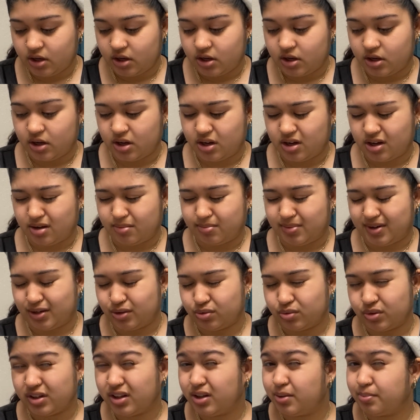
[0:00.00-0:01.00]
I don't
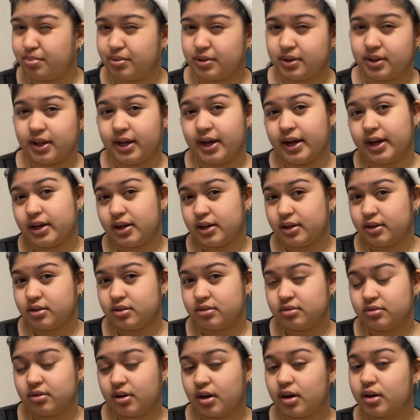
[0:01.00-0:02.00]
really plan
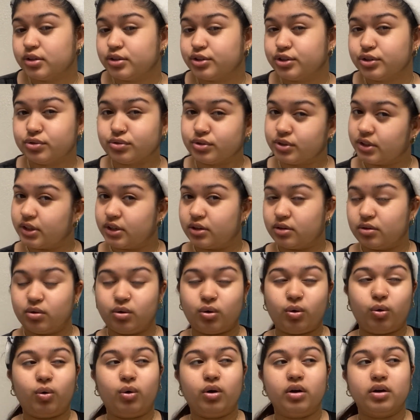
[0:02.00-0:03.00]
on using an
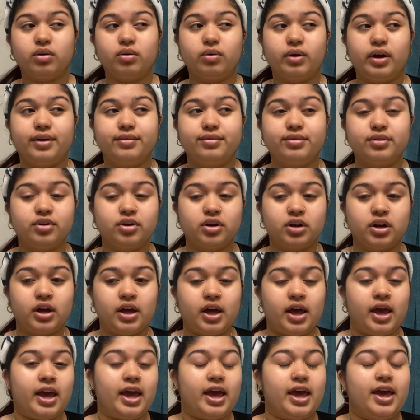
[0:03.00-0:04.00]
oil ever,
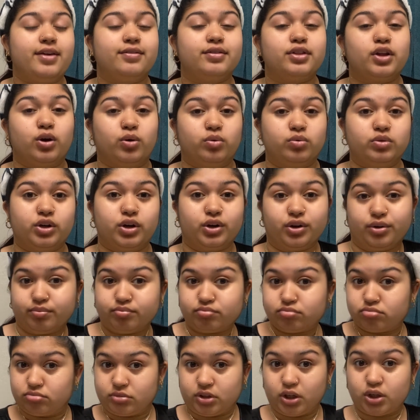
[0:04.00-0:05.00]
even though
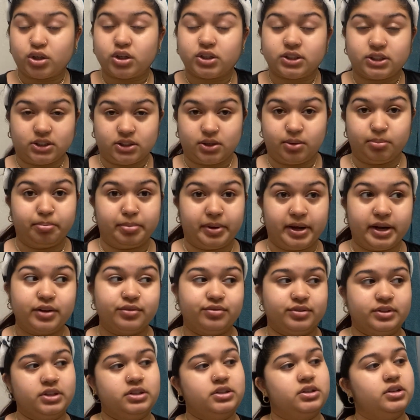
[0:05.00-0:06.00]
there is some
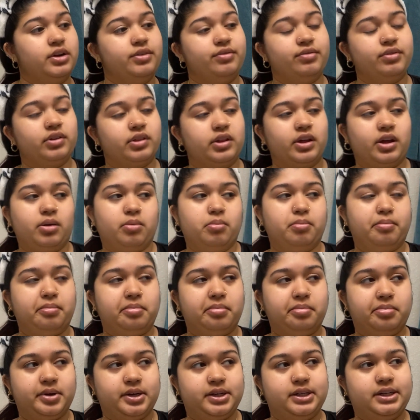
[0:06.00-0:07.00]
benefits and everything,
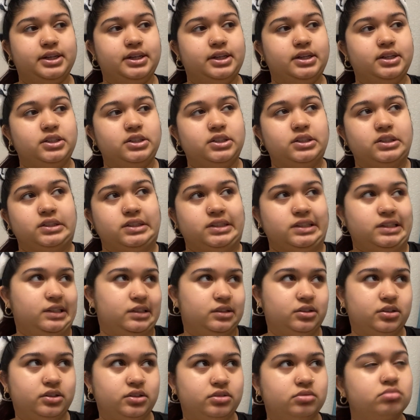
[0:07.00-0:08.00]
but I
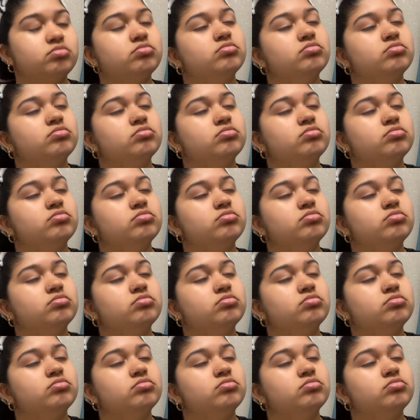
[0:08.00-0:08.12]
don't know.